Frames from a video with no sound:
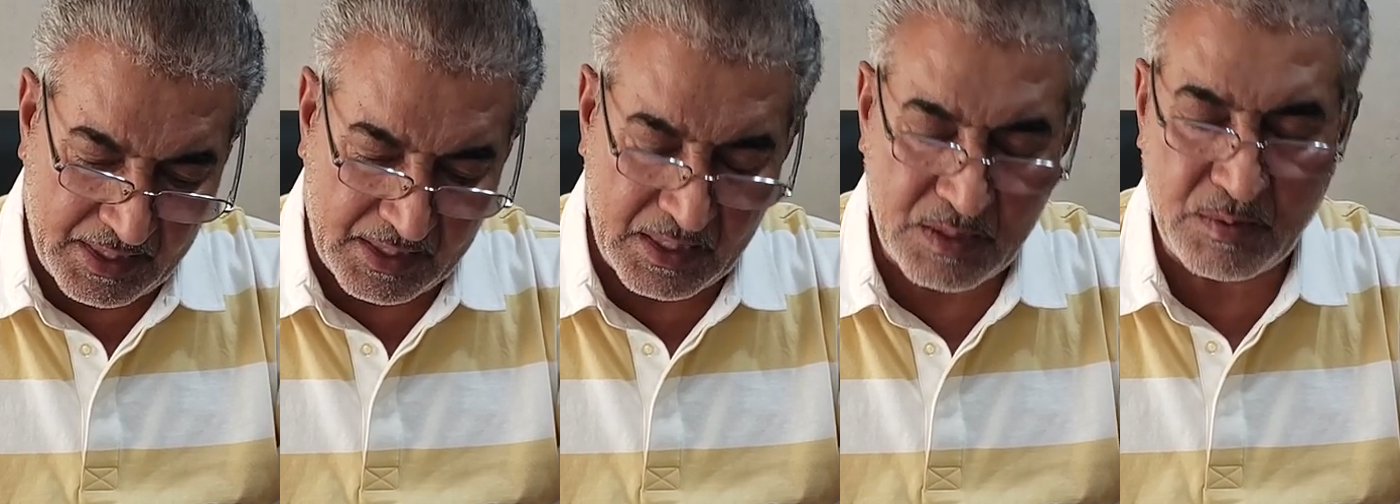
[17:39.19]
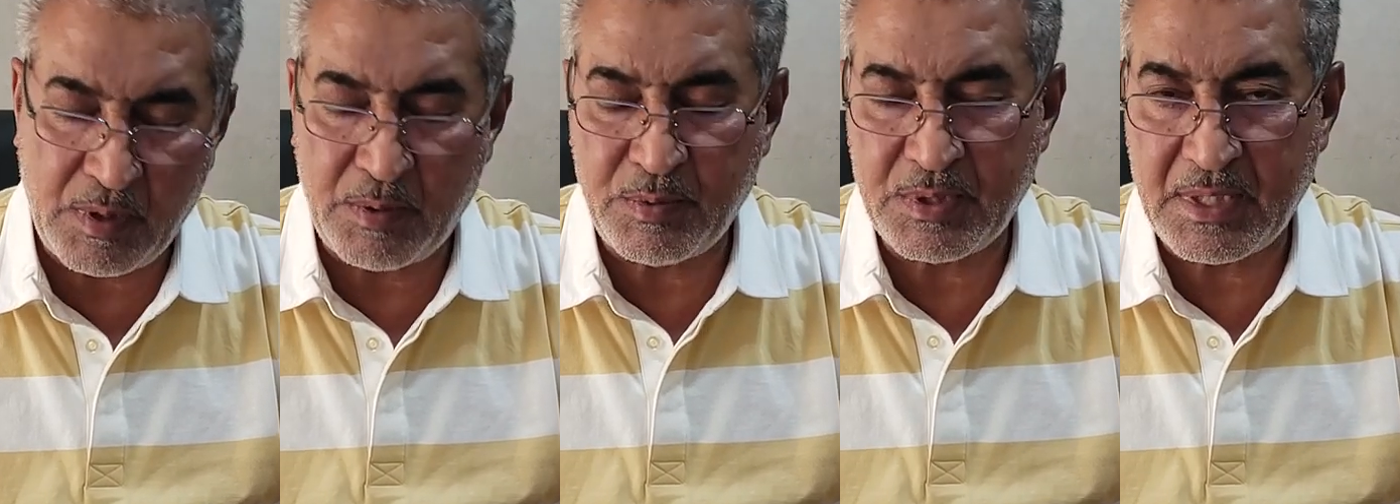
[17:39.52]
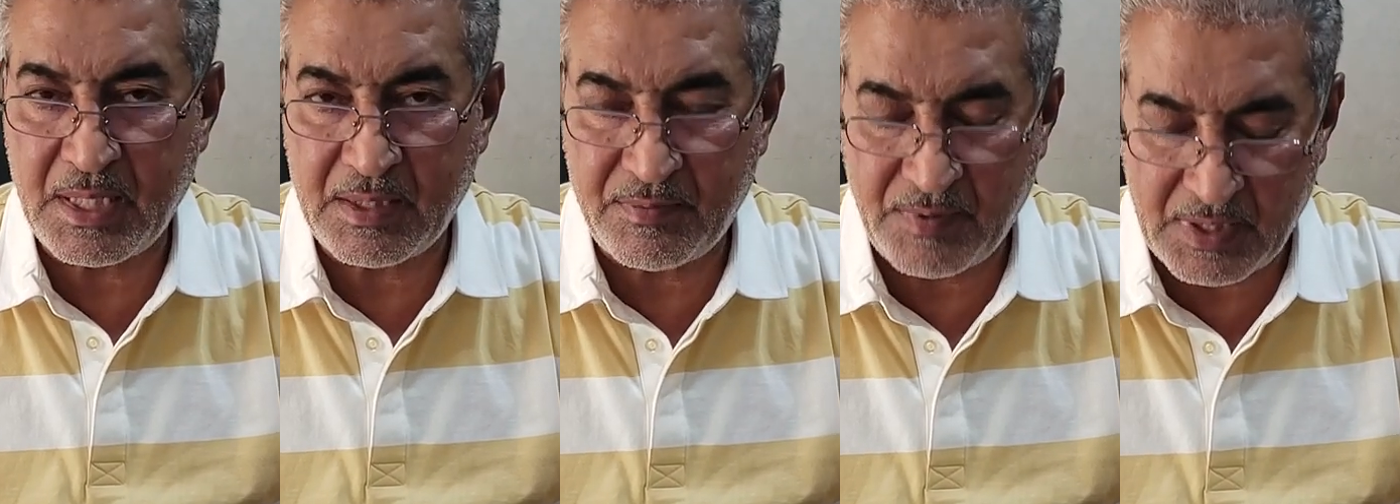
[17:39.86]
That is why we
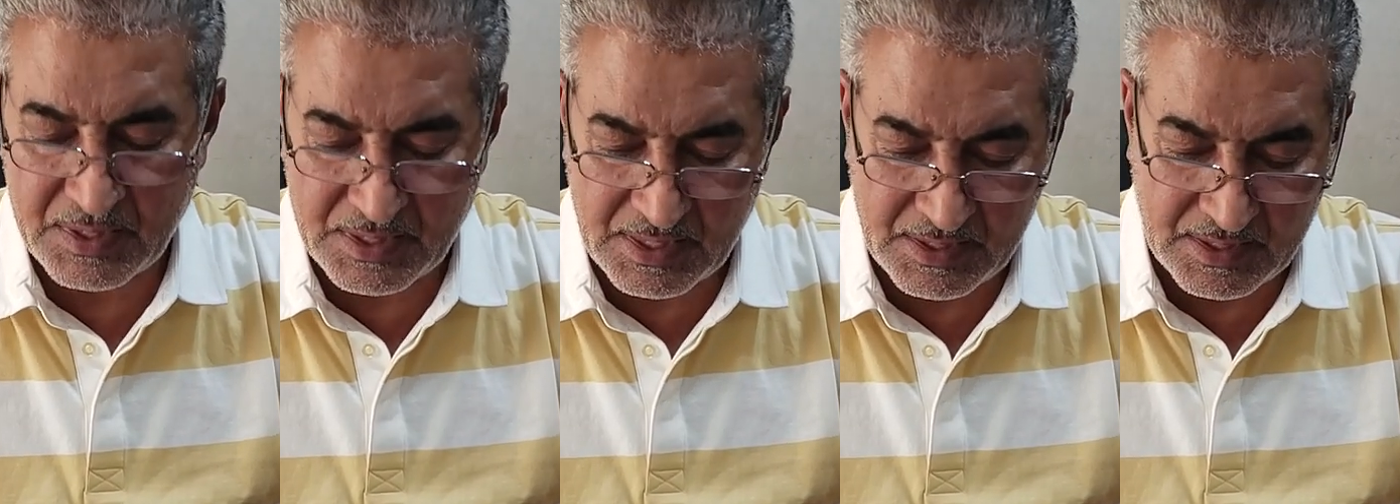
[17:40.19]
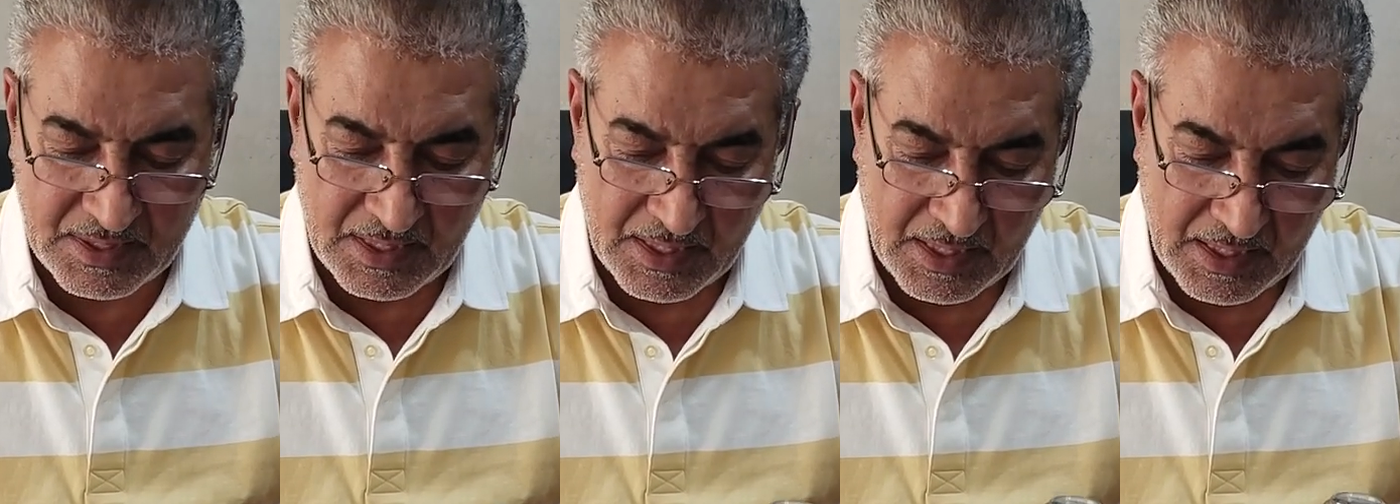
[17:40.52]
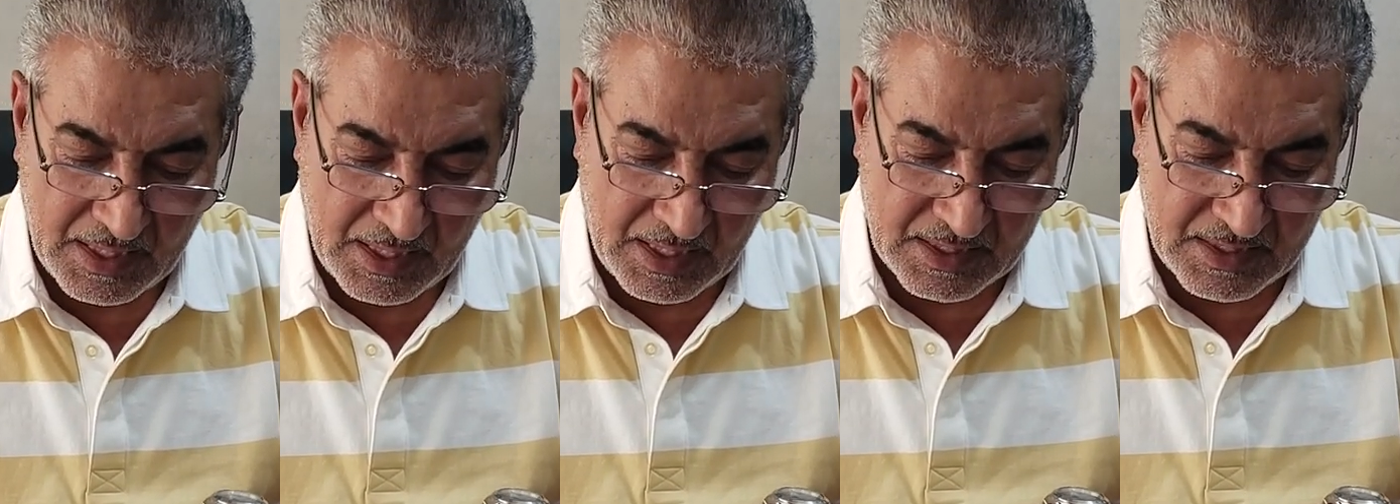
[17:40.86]
say it functions
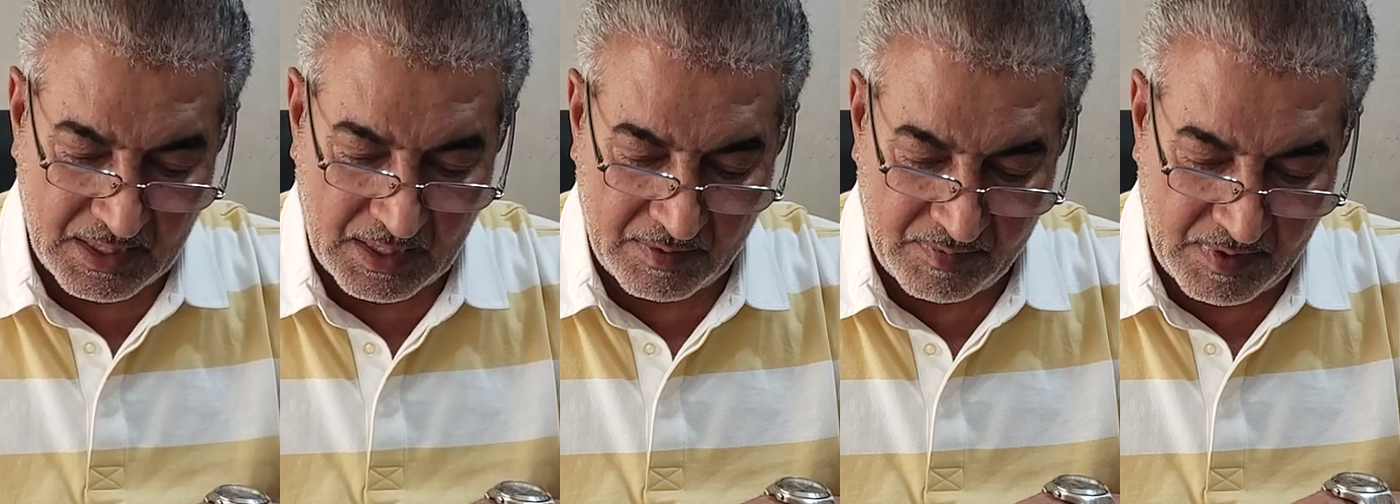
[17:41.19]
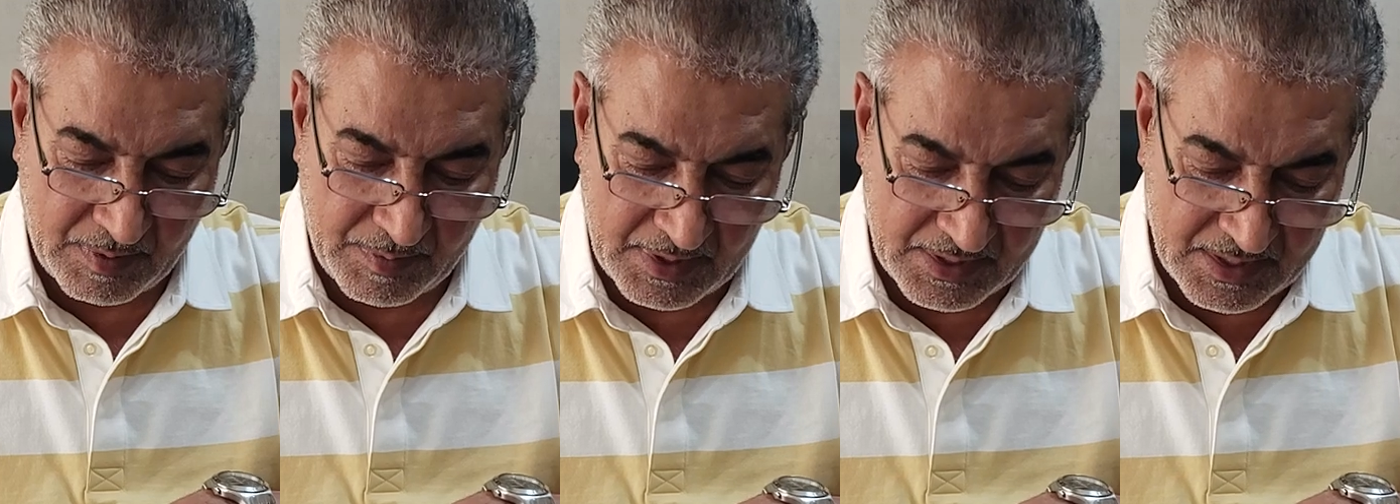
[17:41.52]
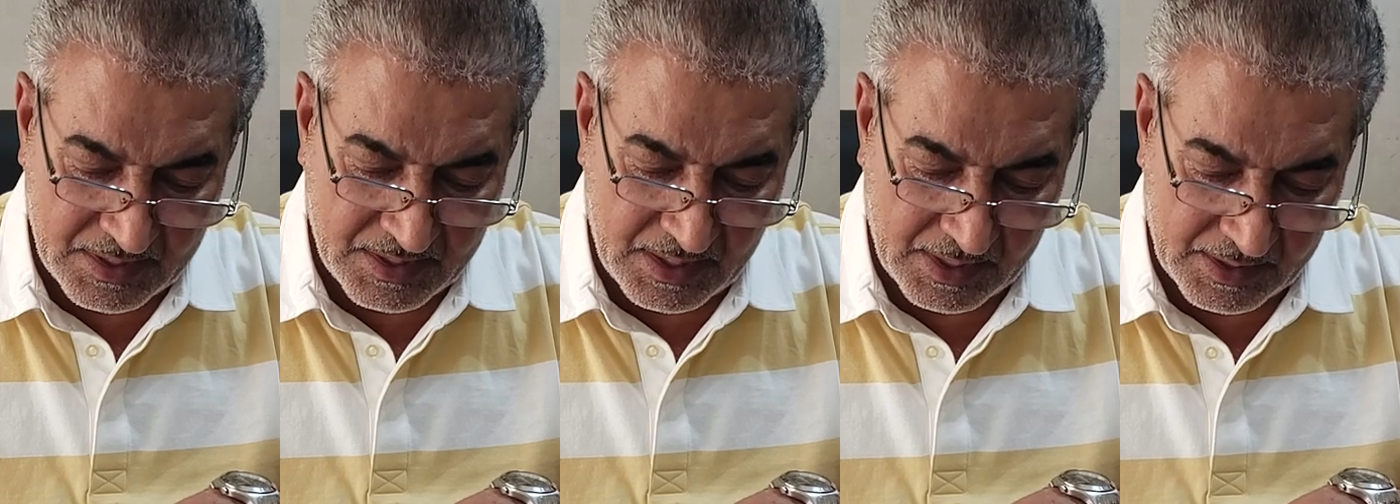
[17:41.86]
as an adverbial
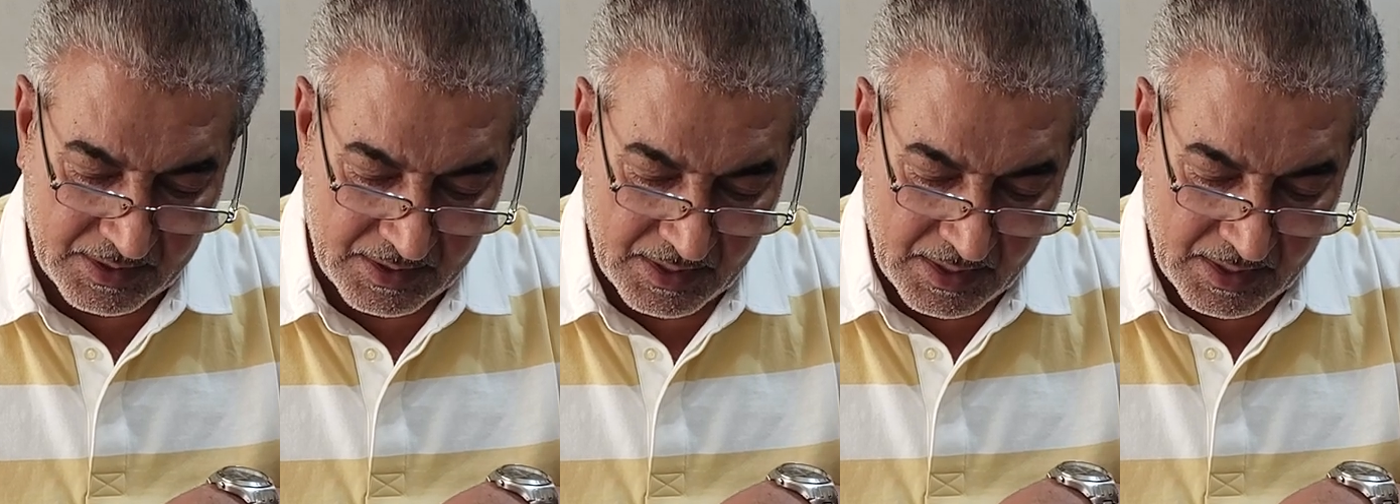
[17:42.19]
disjunct.